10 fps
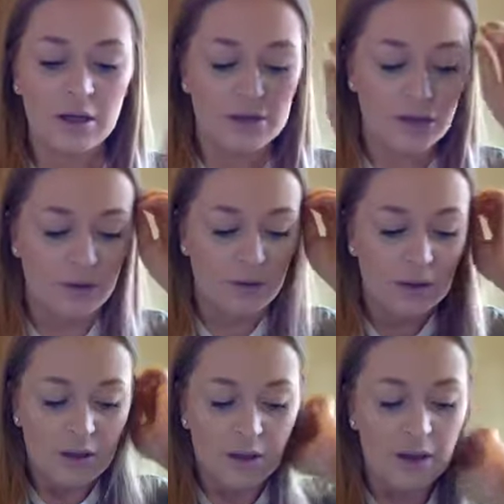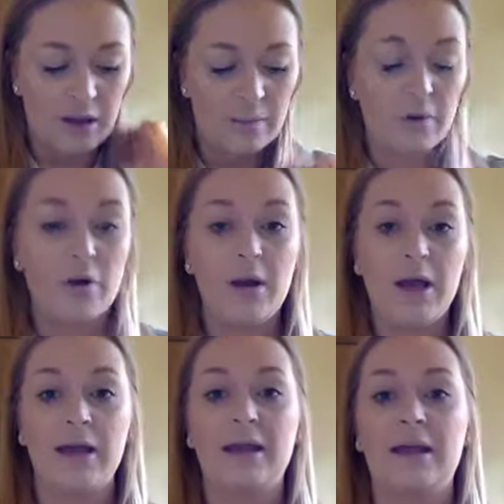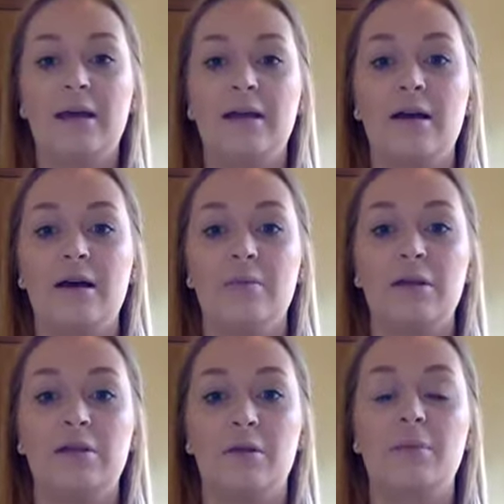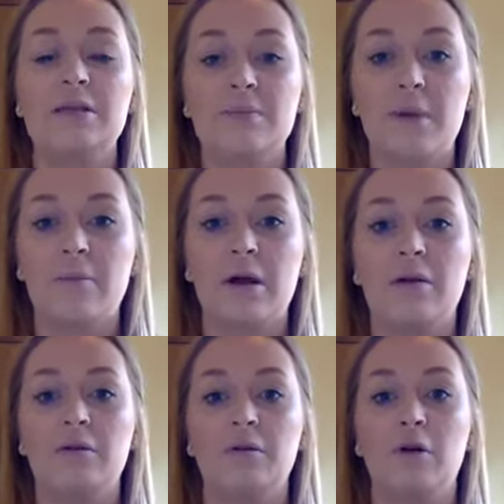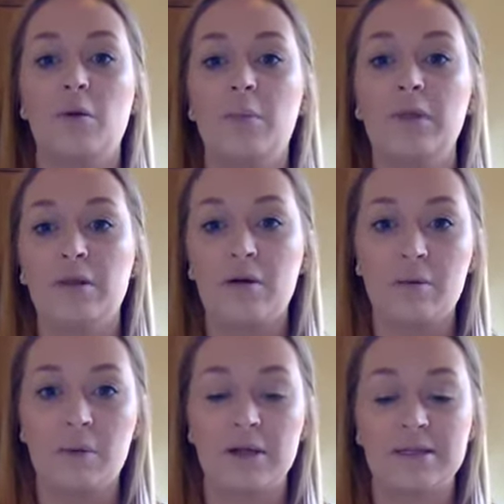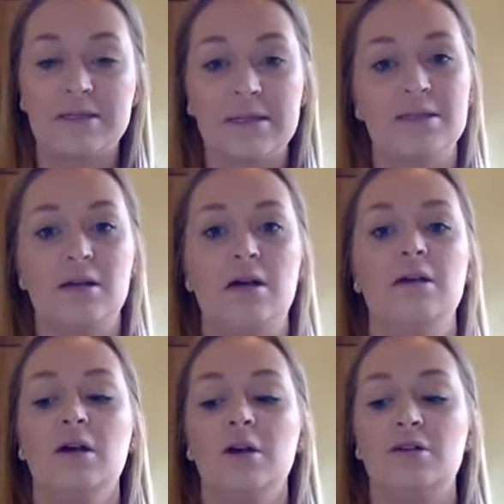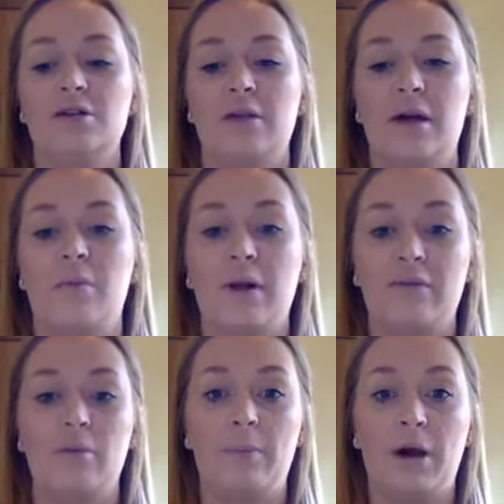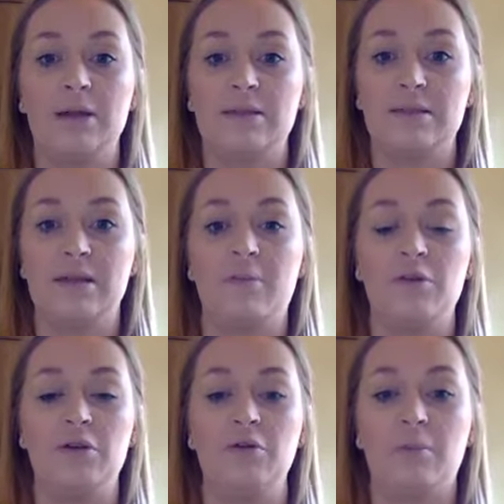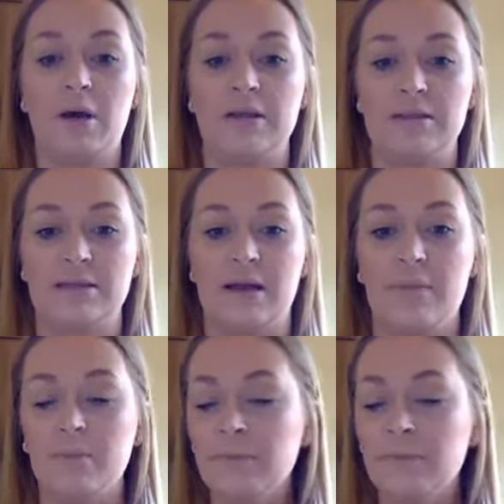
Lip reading: So go ahead and get either a piece of paper out or open the note up on Seesaw so that whenever we pause and stop, you can pause and stop,